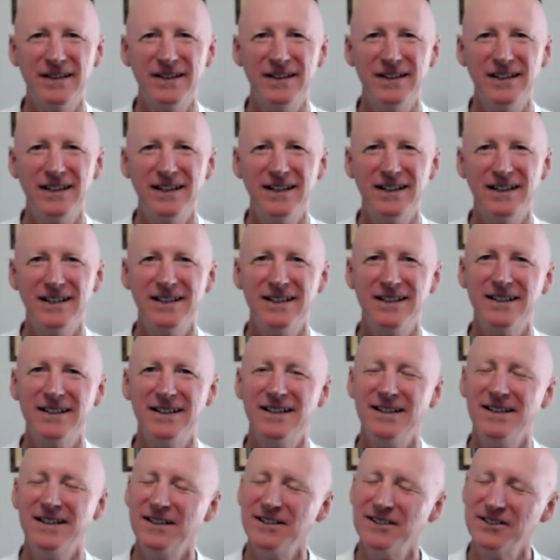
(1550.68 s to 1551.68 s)
Yeah.
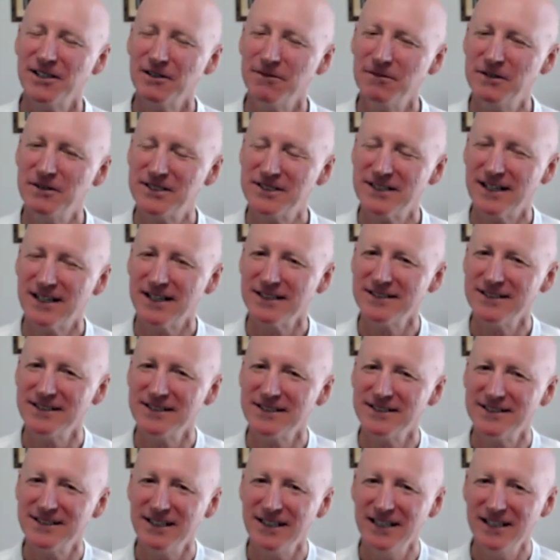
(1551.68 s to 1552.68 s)
So we start to
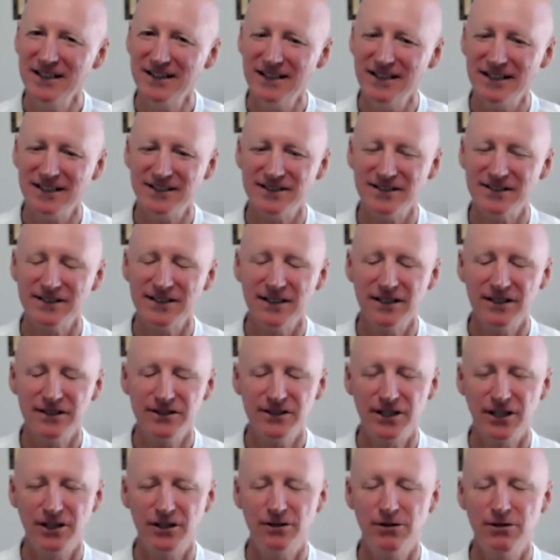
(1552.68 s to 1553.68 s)
see this.
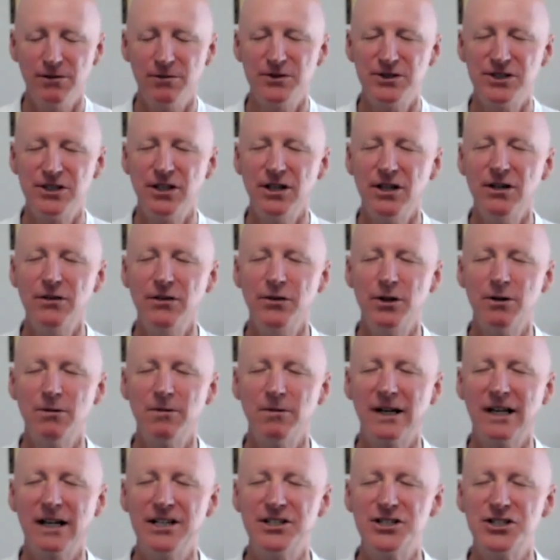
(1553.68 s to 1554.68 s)
So you observe your
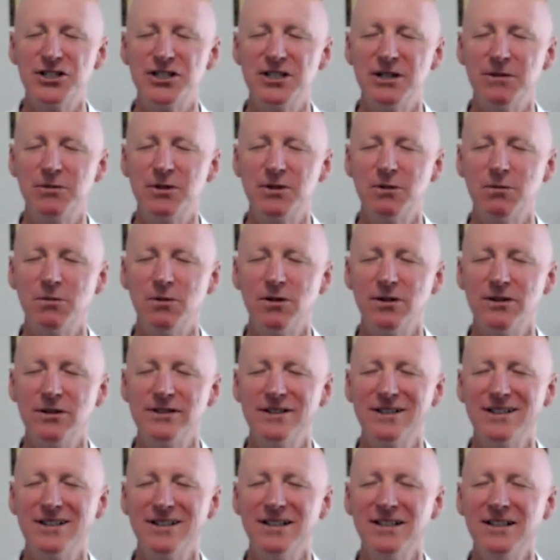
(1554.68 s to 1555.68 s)
relationship
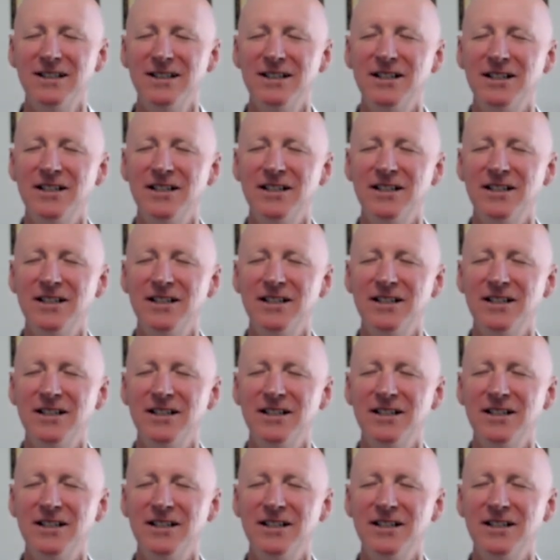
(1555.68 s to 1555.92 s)
towards it.